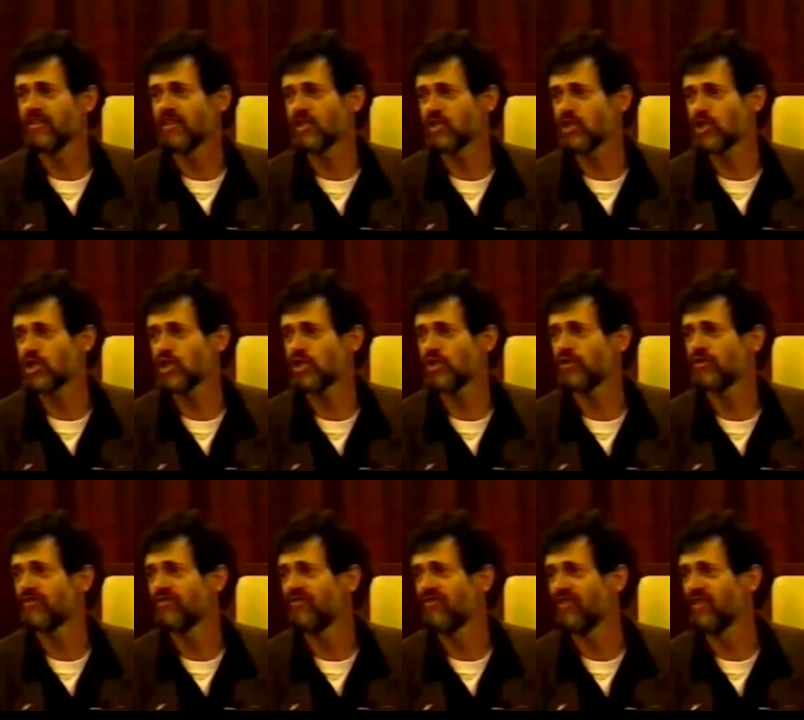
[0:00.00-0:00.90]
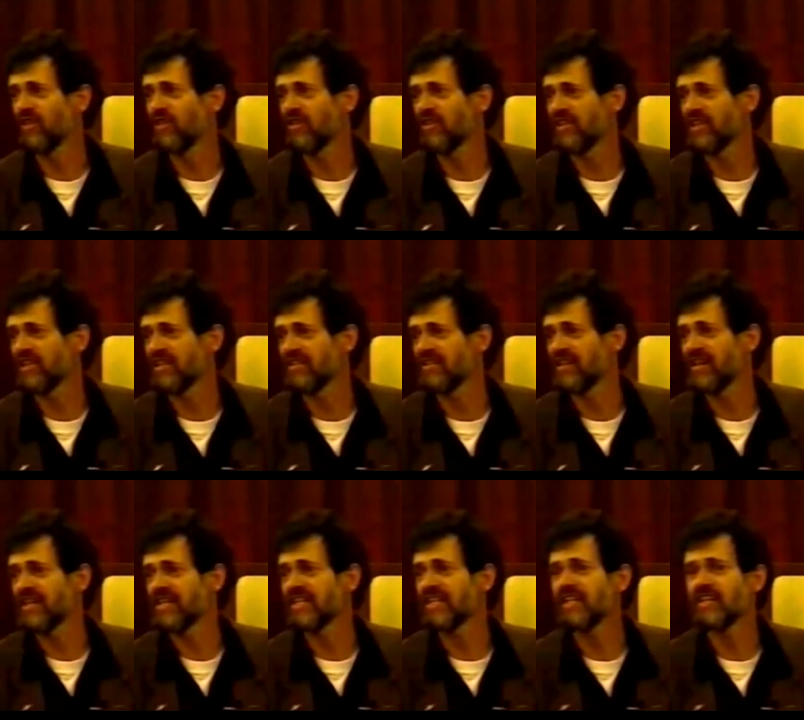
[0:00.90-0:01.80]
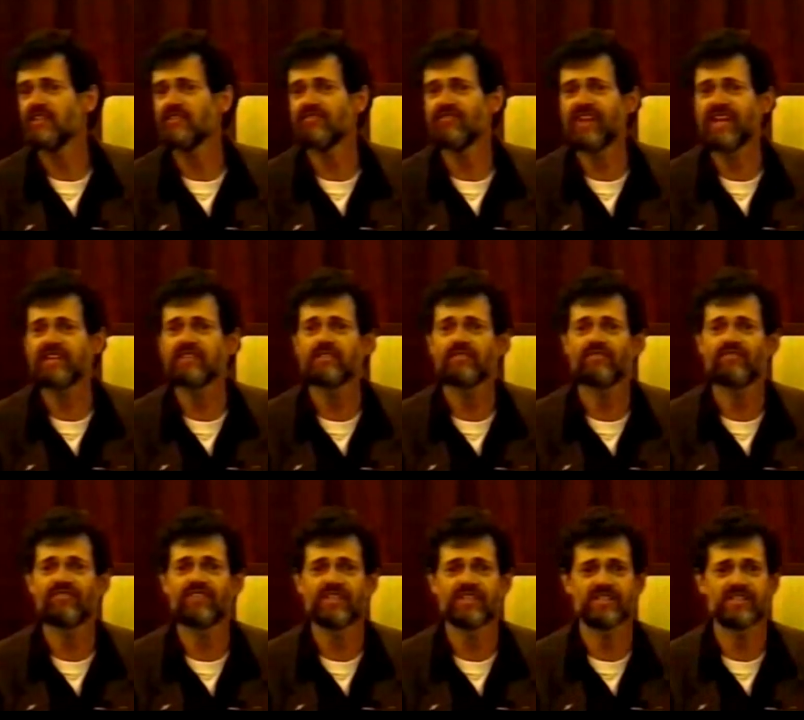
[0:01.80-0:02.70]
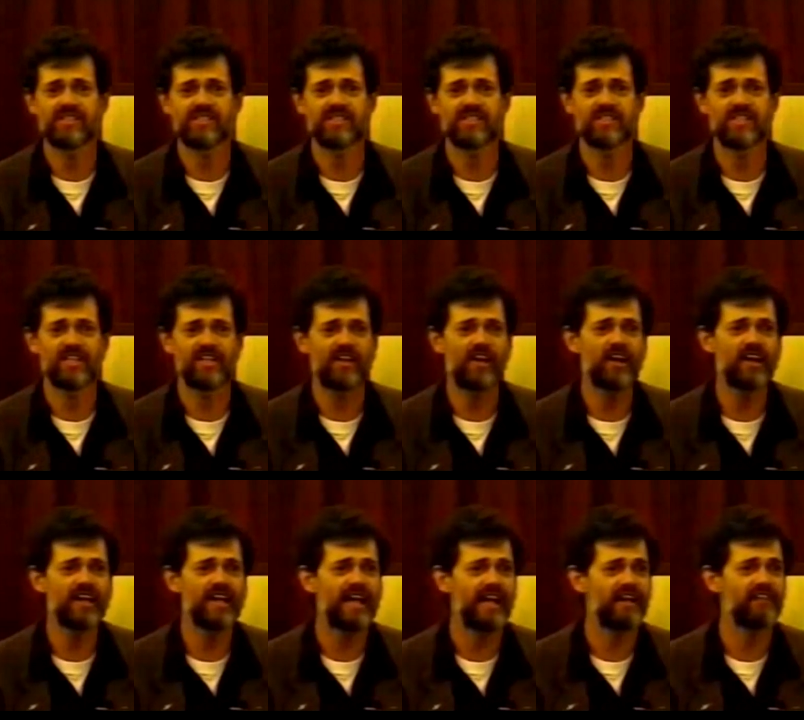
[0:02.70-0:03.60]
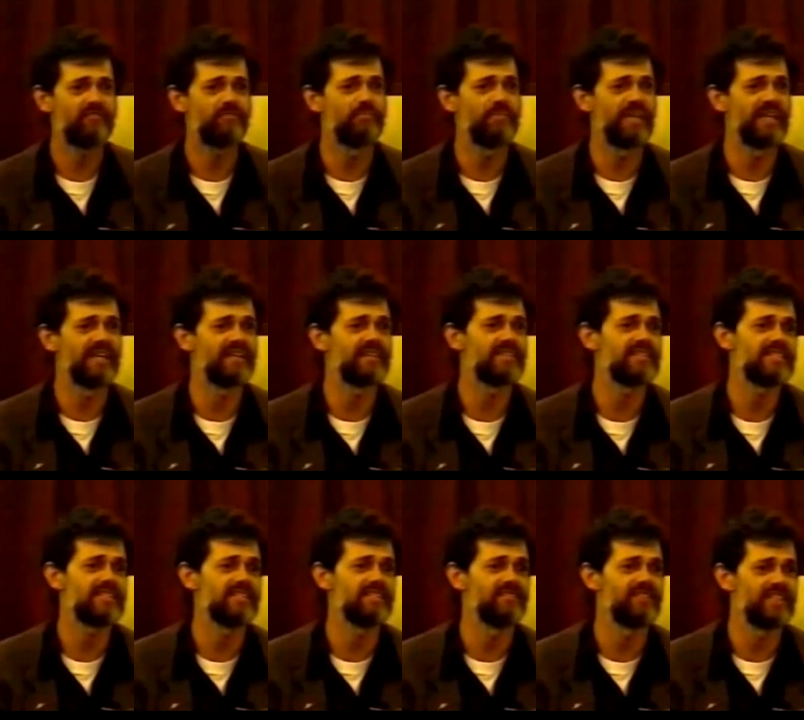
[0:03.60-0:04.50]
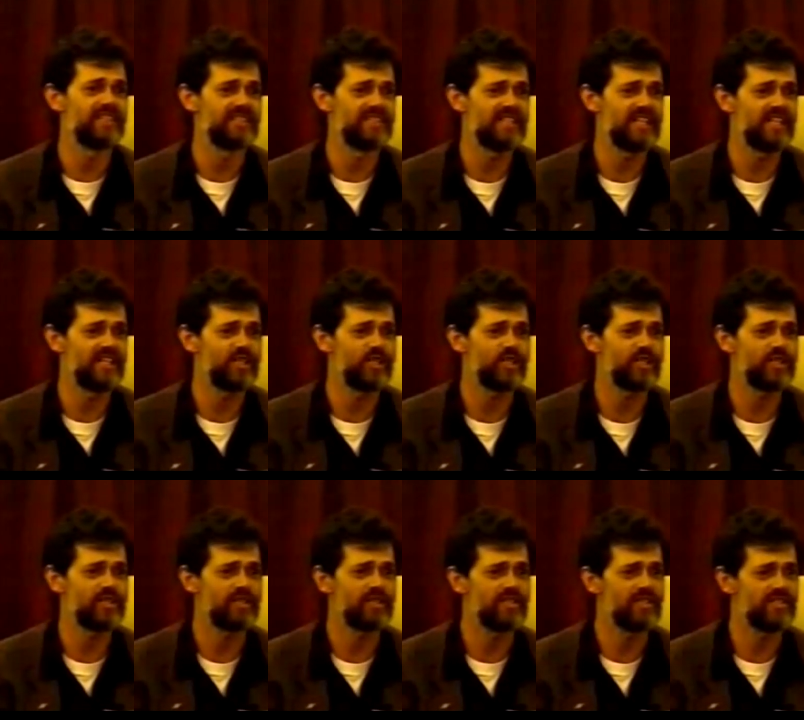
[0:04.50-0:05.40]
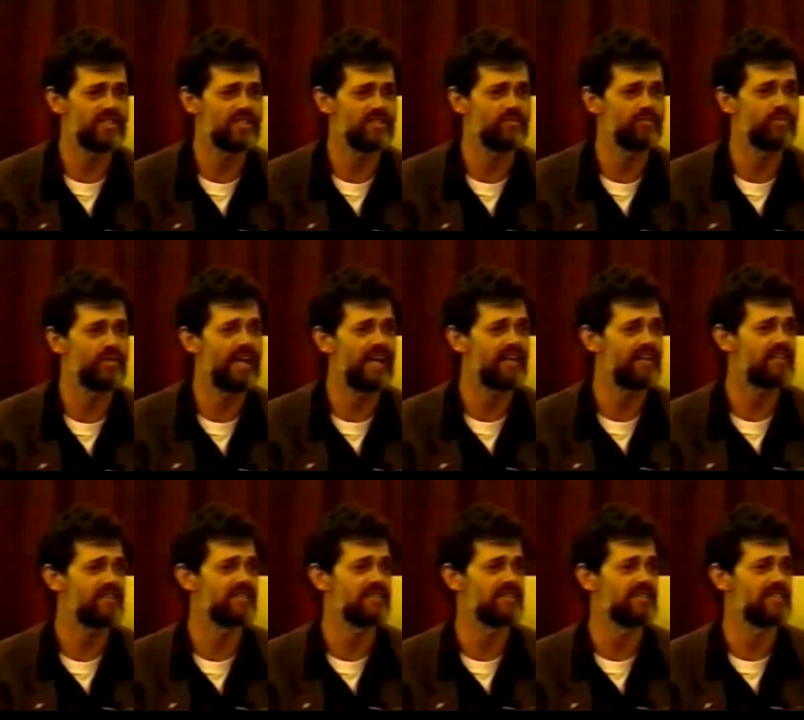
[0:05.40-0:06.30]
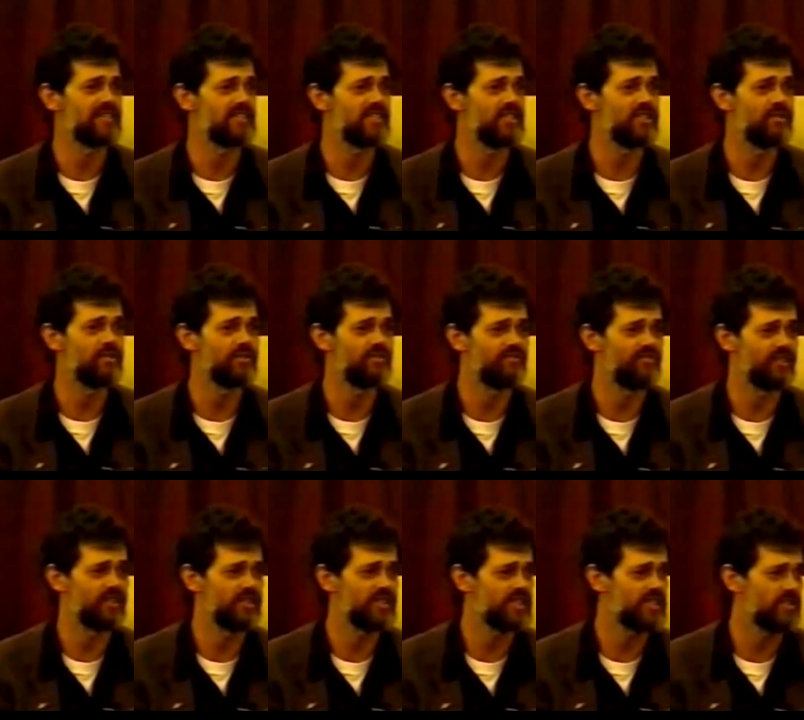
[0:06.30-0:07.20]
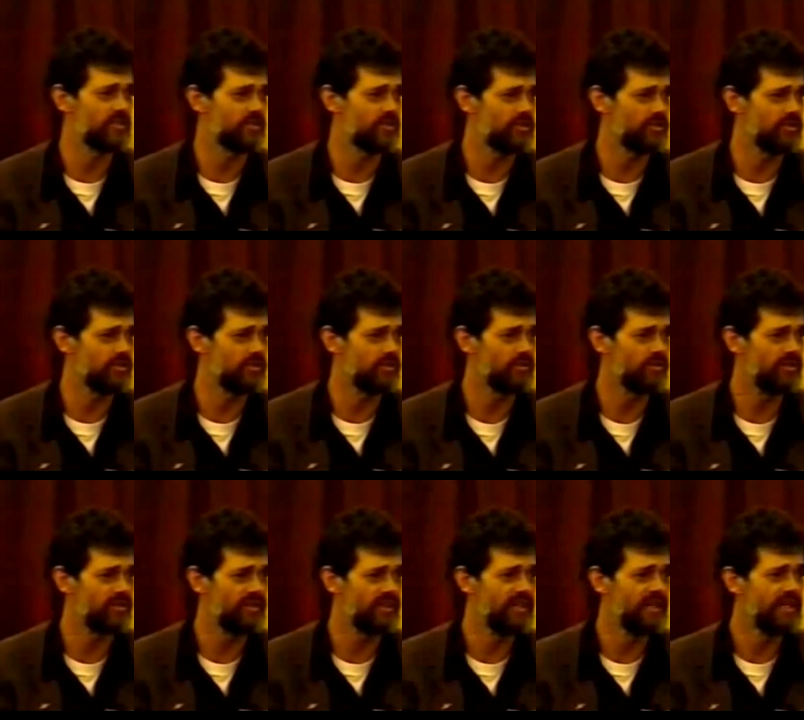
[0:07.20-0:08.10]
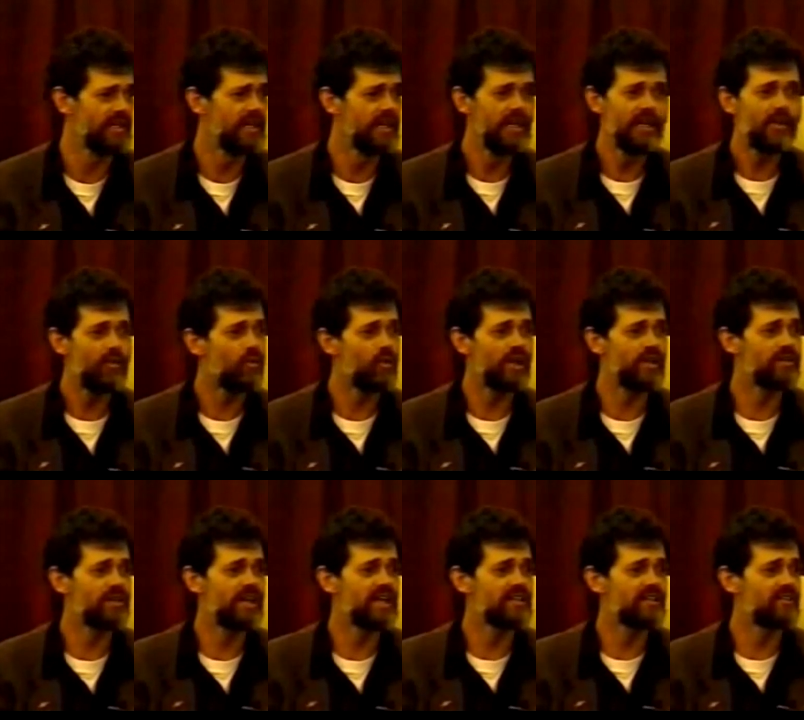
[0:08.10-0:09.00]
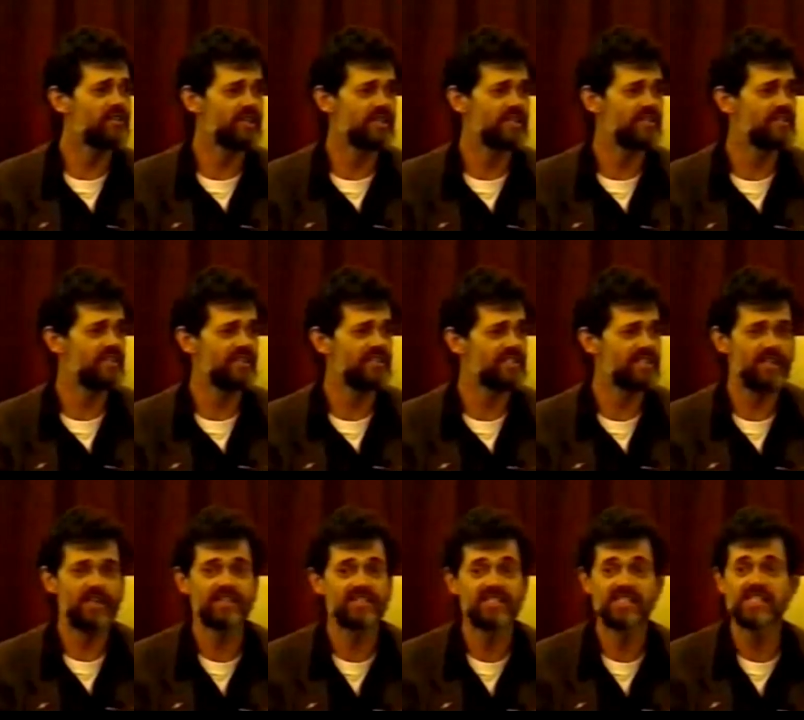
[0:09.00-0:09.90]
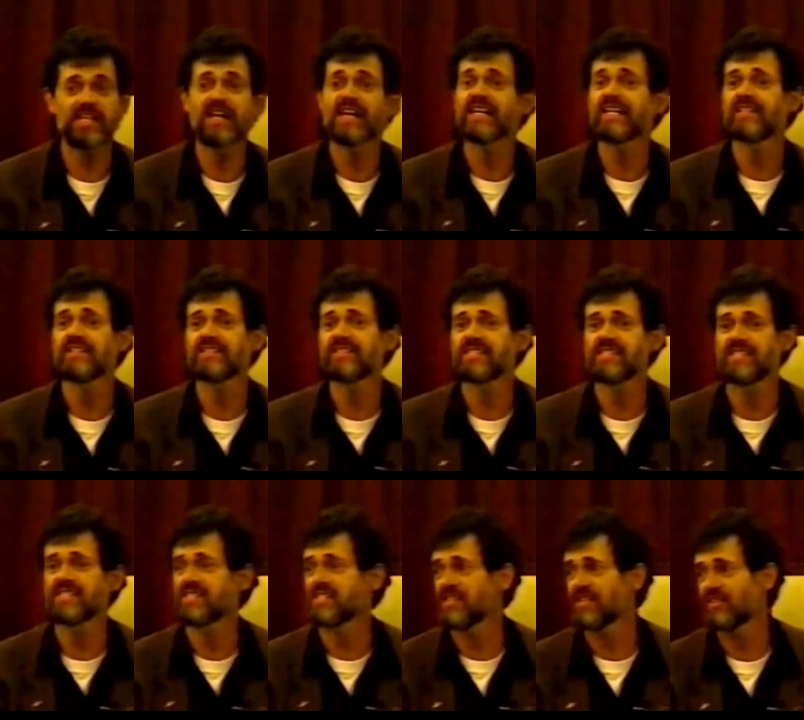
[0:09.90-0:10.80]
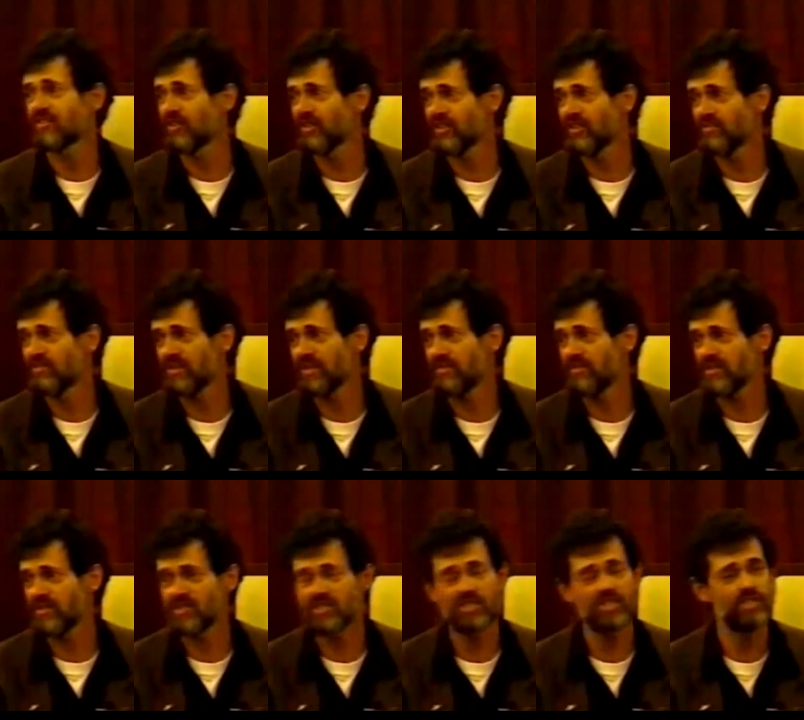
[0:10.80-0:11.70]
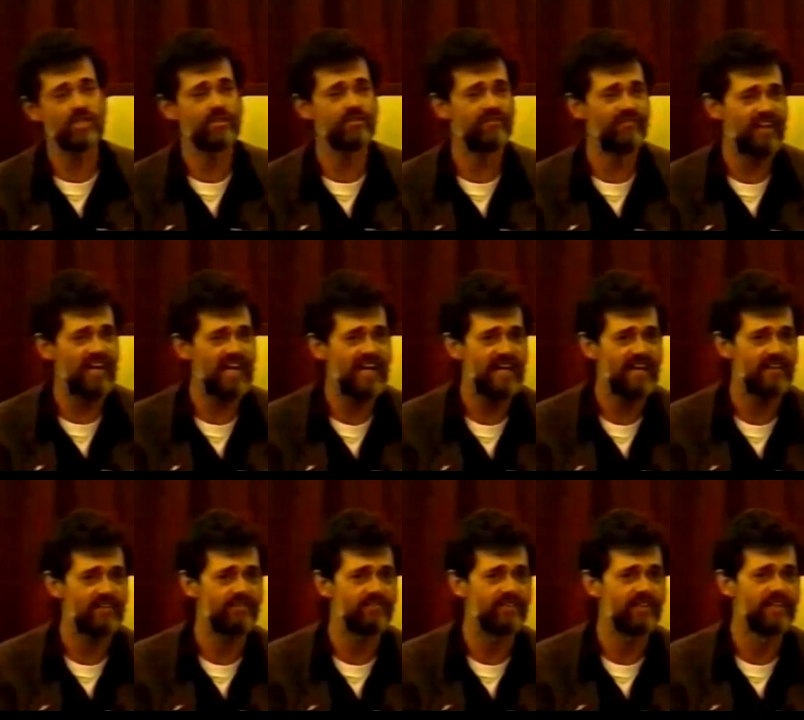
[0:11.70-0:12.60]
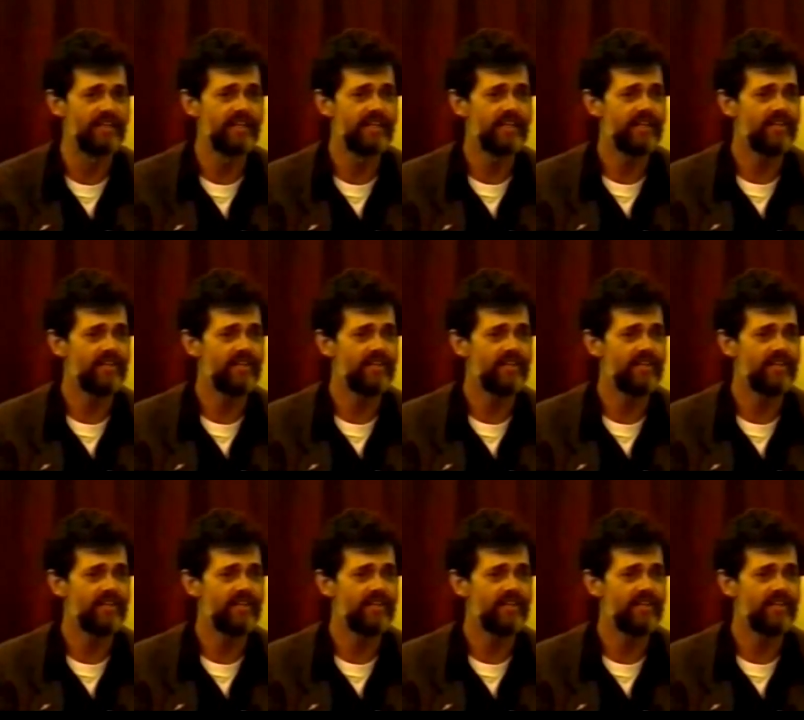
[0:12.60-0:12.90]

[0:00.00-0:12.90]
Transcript: in the cheerfully naive edifice that our half-baked civilization has erected as universal truth. We're not going to, it's not, science is not going to be able to survive